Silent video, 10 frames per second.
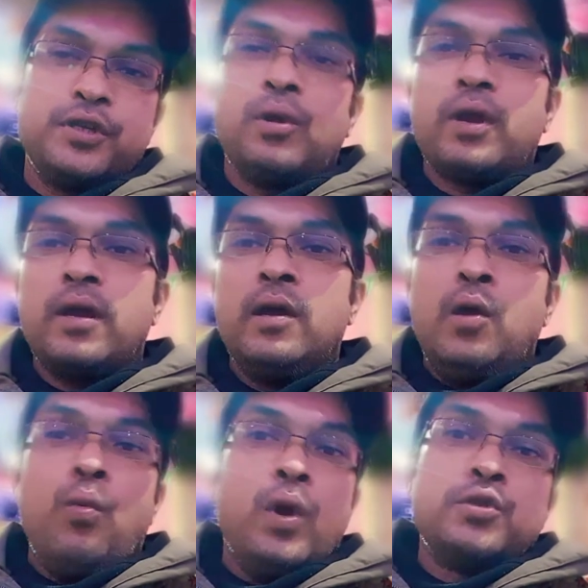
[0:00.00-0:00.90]
It's not a
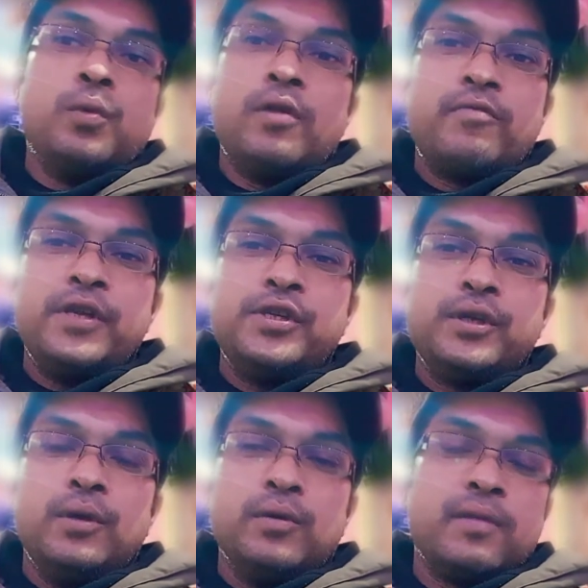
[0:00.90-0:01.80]
one-to-one
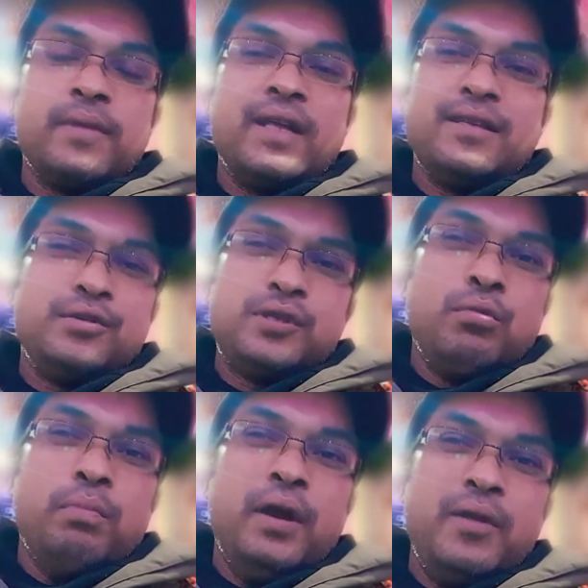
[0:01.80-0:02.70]
ratio or something like that. You're still
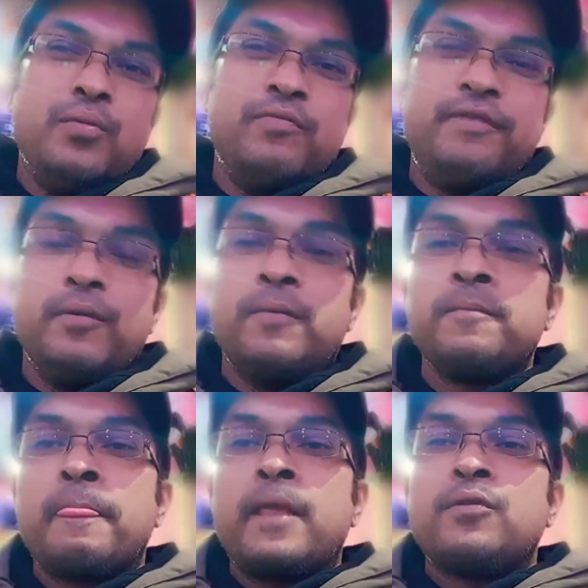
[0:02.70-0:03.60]
burning fuel.
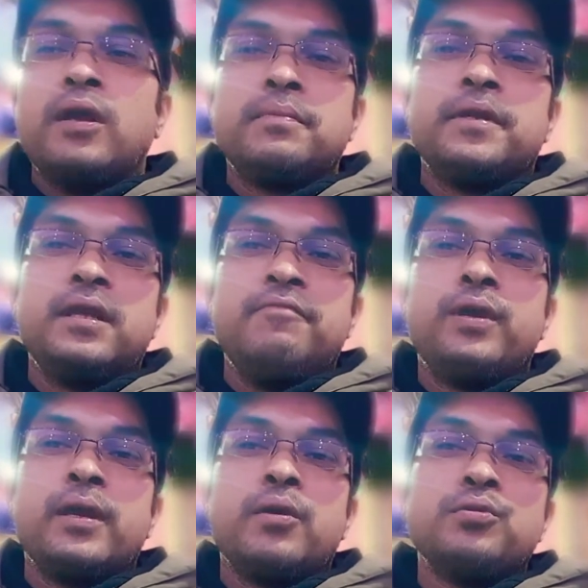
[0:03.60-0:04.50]
So ultimately, if you
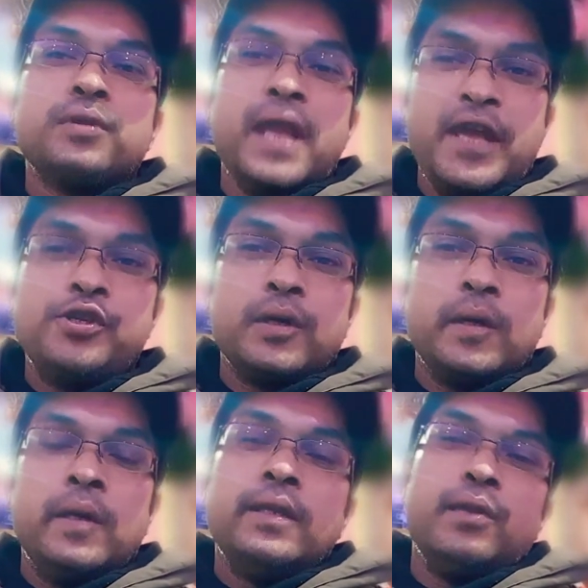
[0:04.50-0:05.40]
can go to nature,
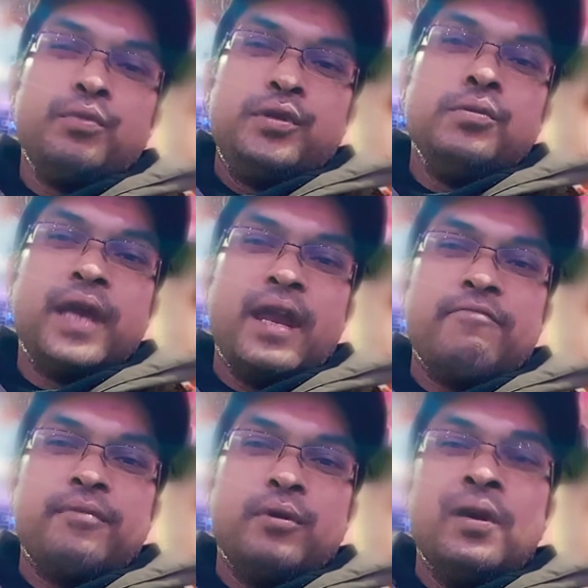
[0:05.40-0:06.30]
then we do get it
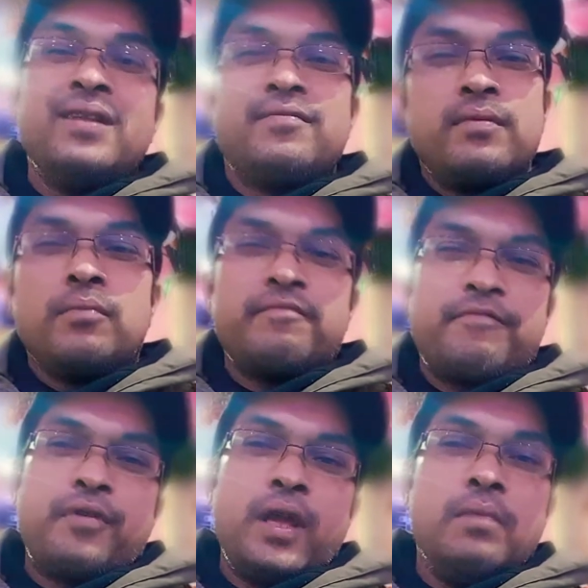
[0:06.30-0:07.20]
for not
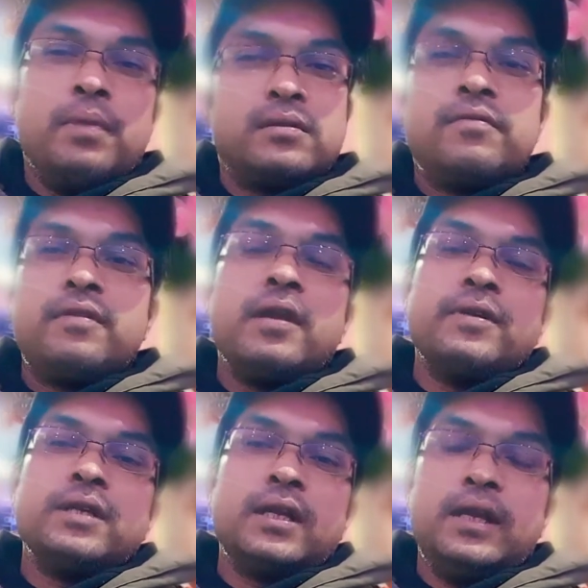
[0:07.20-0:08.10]
free, but
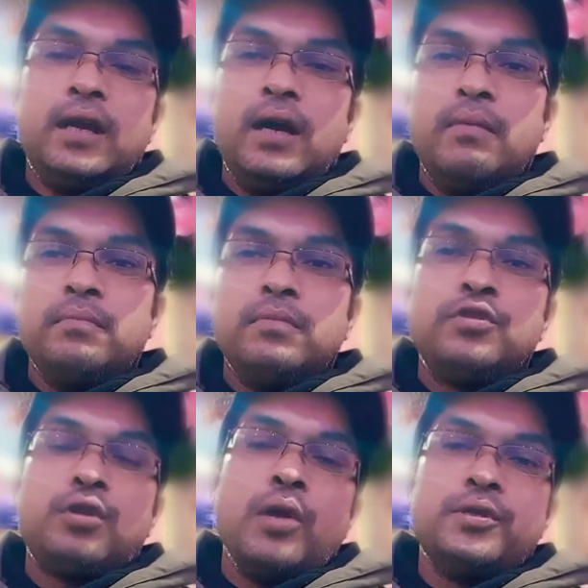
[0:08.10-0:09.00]
theoretically
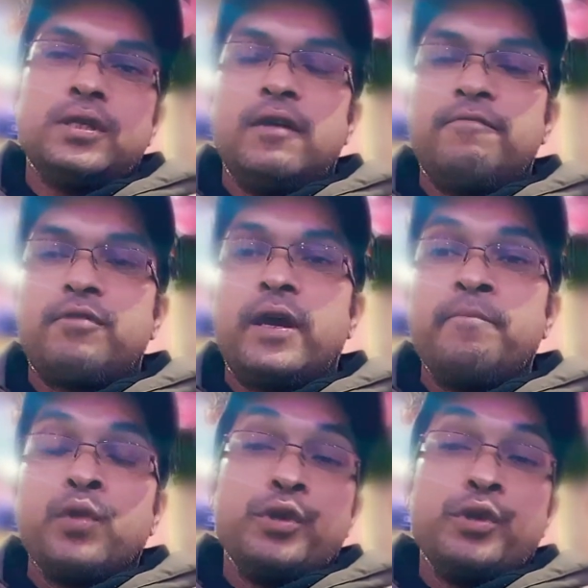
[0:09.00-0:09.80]
close enough, right?